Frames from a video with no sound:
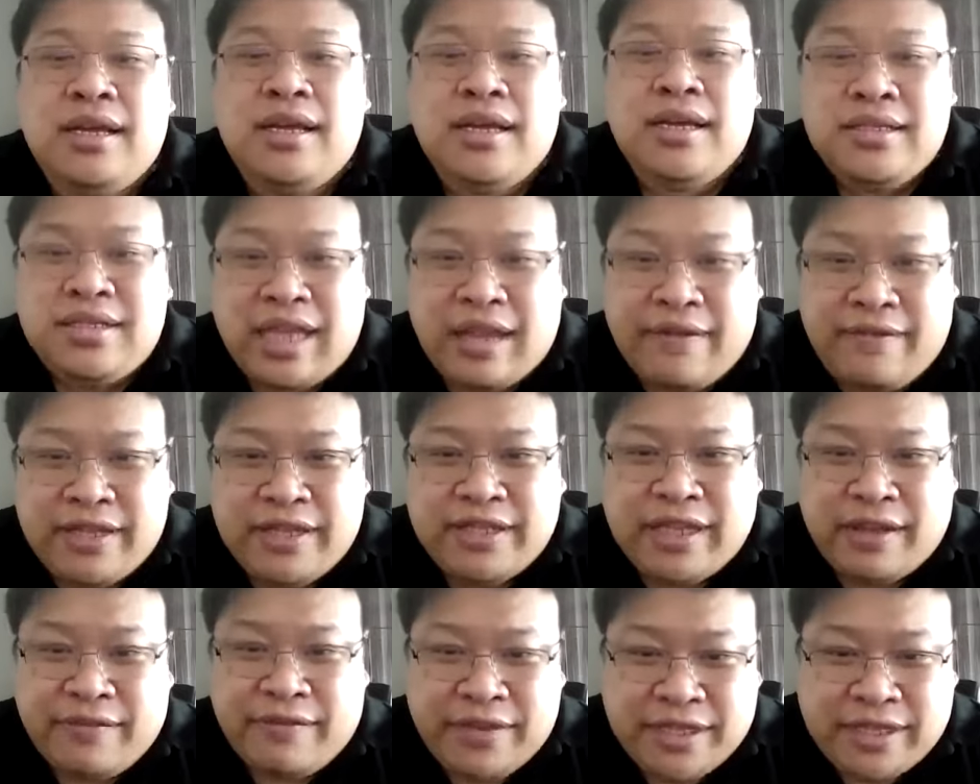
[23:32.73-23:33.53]

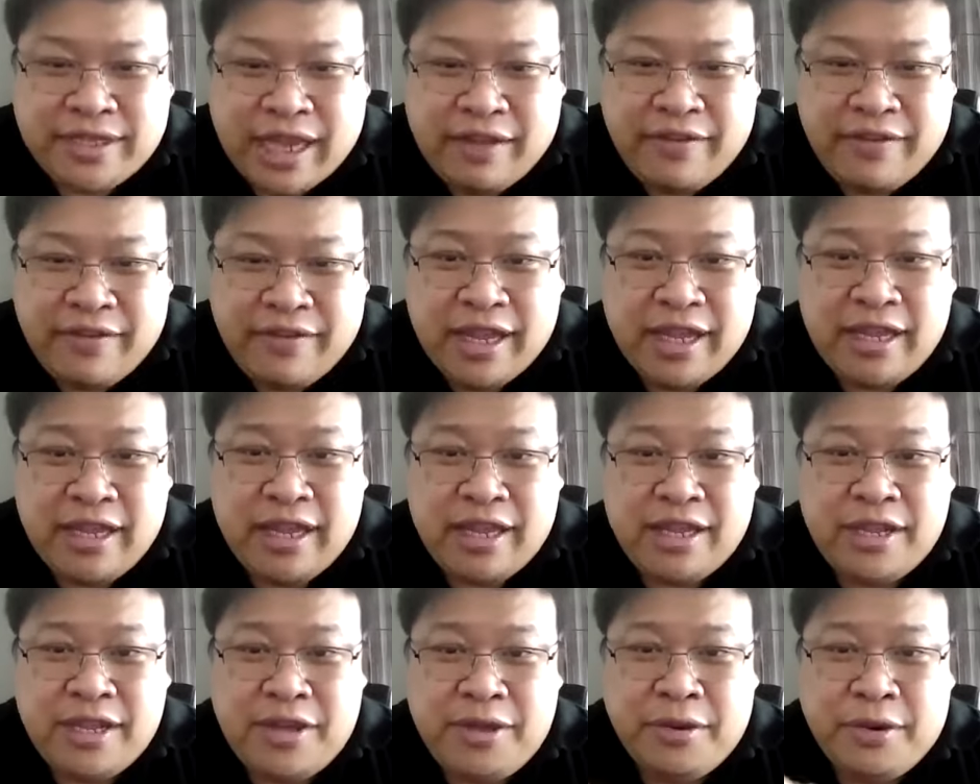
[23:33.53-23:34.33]
777,
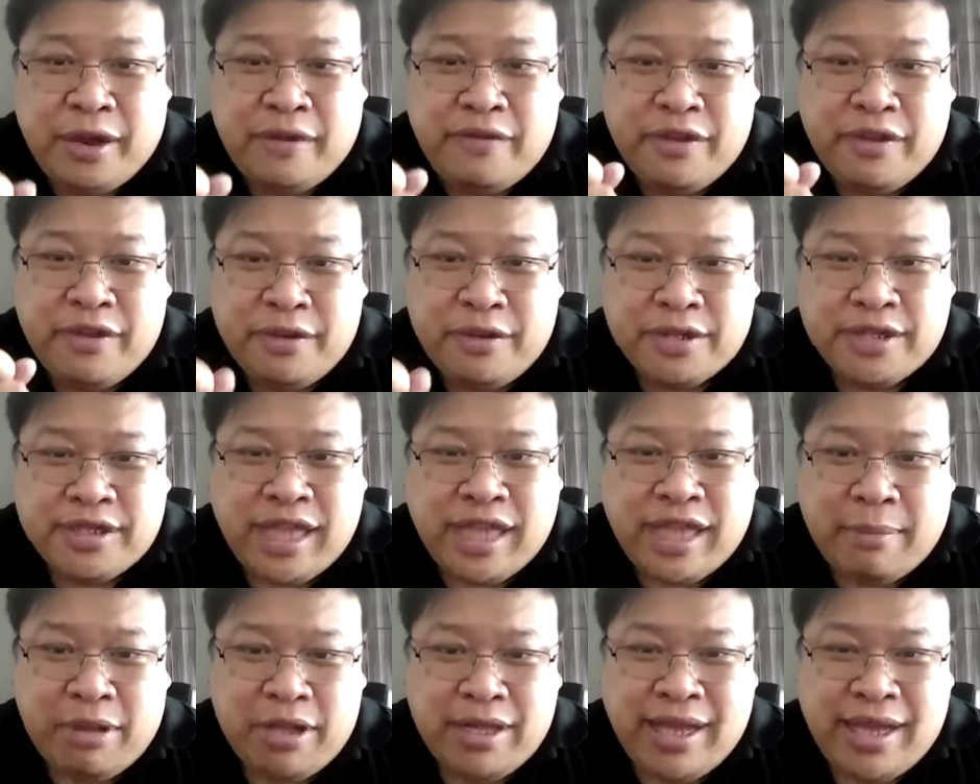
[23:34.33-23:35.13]
you have to use
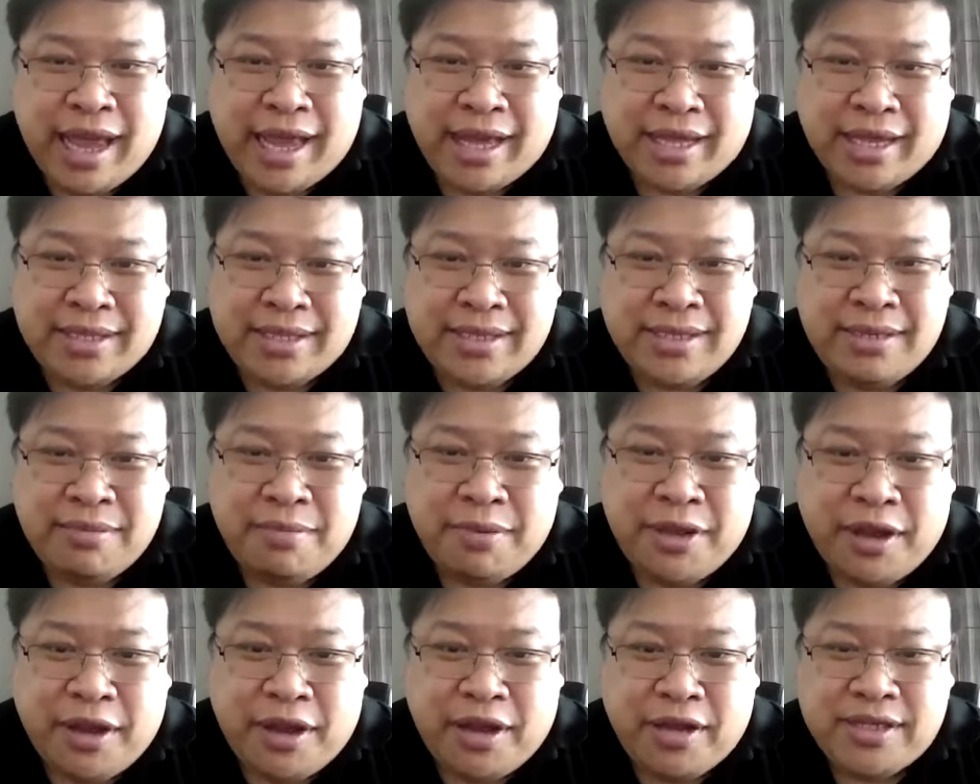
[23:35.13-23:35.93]
double gas
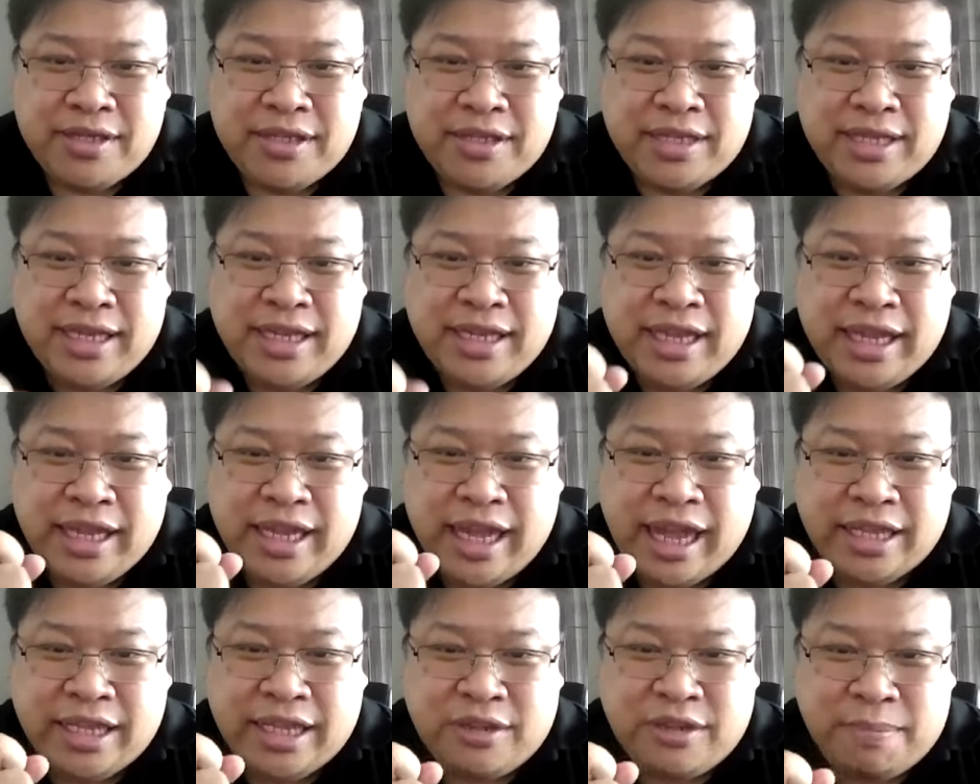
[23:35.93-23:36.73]
because
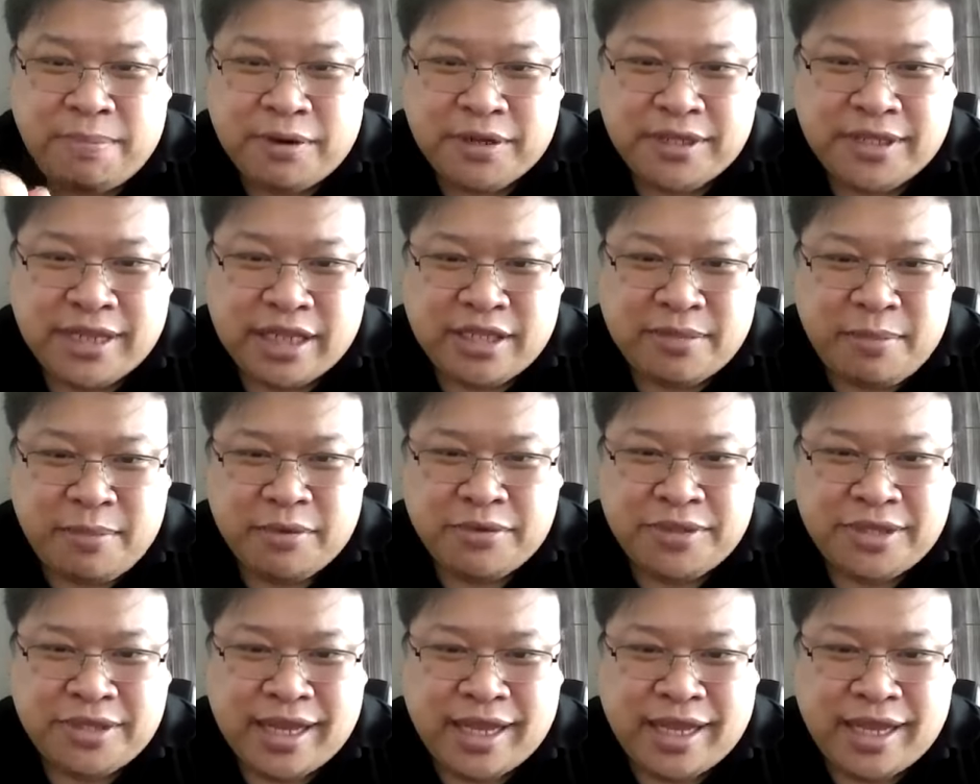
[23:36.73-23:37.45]
it has to process both sides.